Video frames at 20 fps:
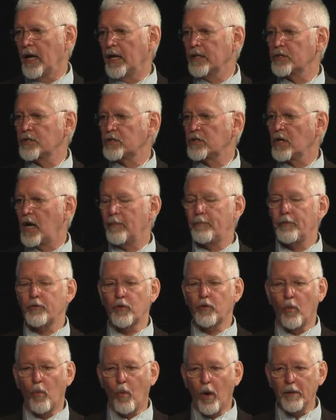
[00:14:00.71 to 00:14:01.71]
and stop at
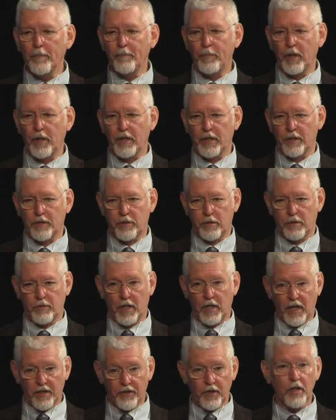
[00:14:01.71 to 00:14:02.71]
the one place
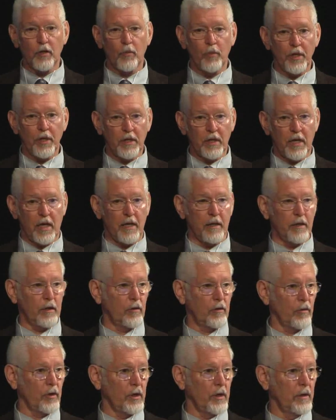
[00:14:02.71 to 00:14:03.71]
that I think we can
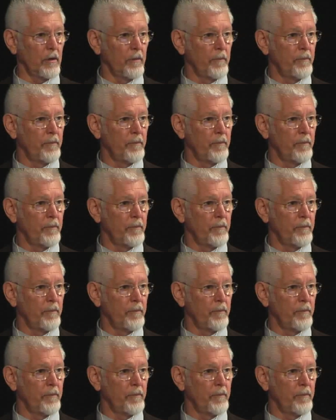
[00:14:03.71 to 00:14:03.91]
agree,